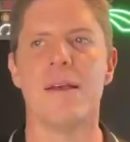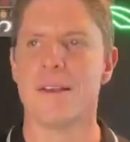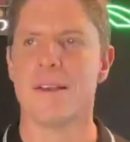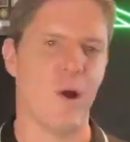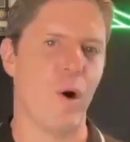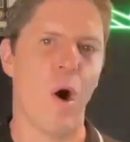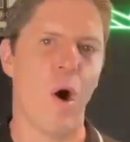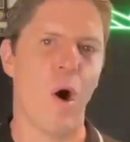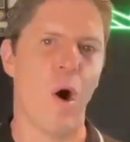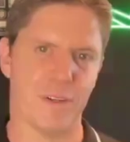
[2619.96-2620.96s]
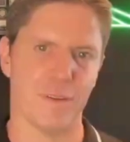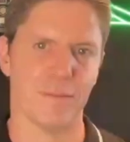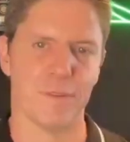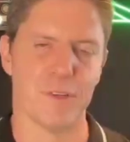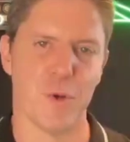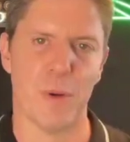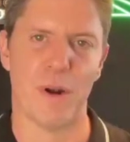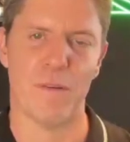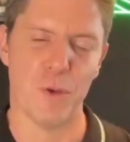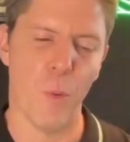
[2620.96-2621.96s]
you know, off and doing
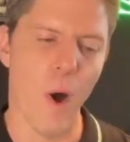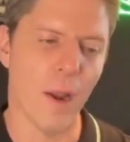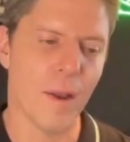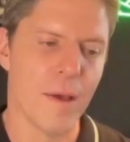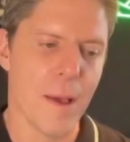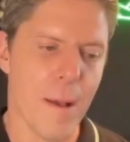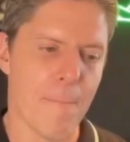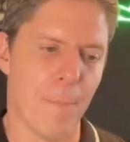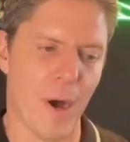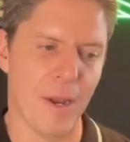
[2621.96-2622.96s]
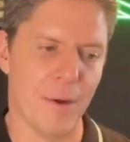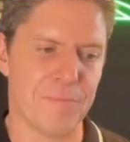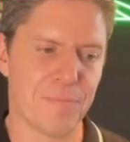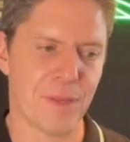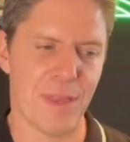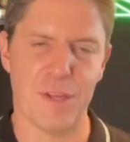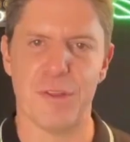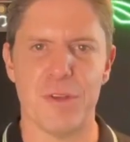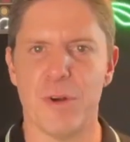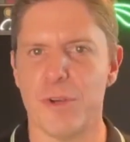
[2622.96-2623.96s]
whatever you want, but that
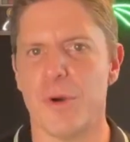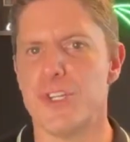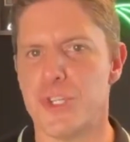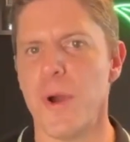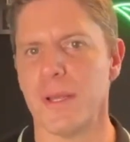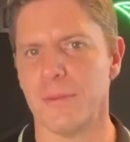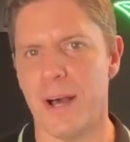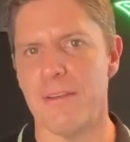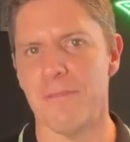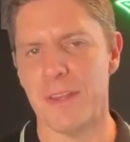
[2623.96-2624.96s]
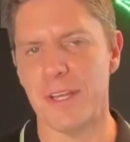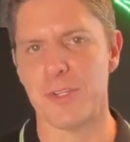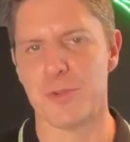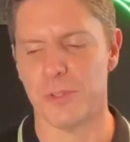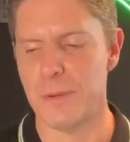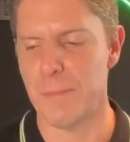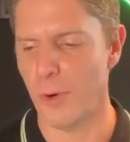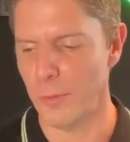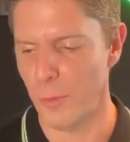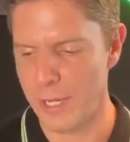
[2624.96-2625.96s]
you know you're enjoying life. I think it's really
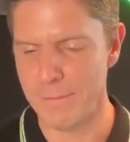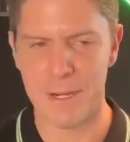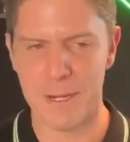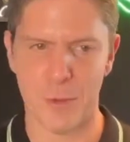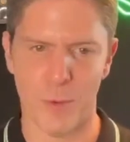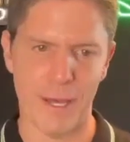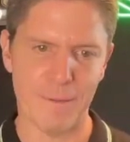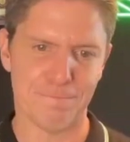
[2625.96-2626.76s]
important. Wade, anything you want to add?